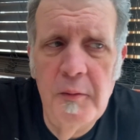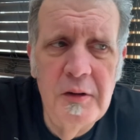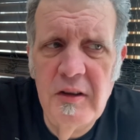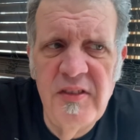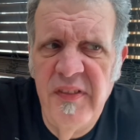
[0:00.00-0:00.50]
which
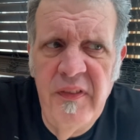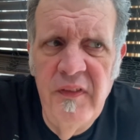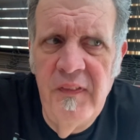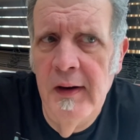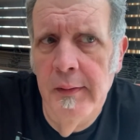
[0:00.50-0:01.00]
is
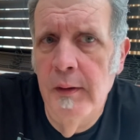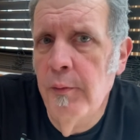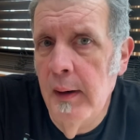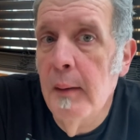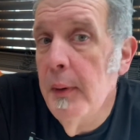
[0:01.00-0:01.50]
fairly
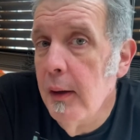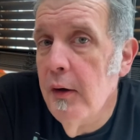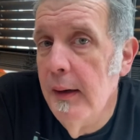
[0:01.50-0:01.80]
rare, but it could